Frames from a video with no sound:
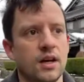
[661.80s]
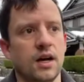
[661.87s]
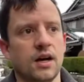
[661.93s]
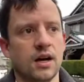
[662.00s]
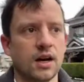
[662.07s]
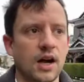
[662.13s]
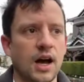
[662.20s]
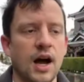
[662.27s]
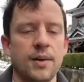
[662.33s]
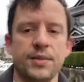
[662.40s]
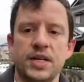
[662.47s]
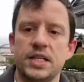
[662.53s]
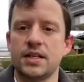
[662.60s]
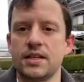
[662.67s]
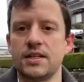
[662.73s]

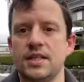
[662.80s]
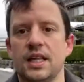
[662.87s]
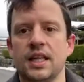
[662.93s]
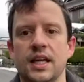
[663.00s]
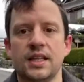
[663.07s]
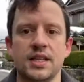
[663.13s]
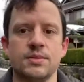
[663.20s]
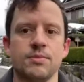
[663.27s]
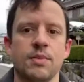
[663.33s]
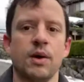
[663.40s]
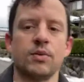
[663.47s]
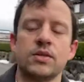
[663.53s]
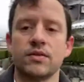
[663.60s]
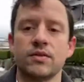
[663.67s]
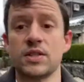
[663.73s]
uncommon to see like these
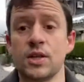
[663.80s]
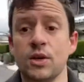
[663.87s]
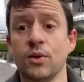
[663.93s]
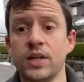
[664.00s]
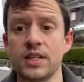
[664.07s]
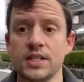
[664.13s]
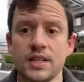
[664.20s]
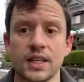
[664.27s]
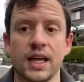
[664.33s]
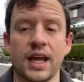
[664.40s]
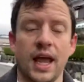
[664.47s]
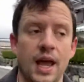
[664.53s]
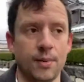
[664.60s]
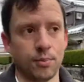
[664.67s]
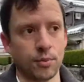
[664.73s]
mountains of snow into like
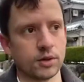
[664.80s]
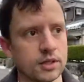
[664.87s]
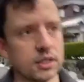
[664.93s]
April,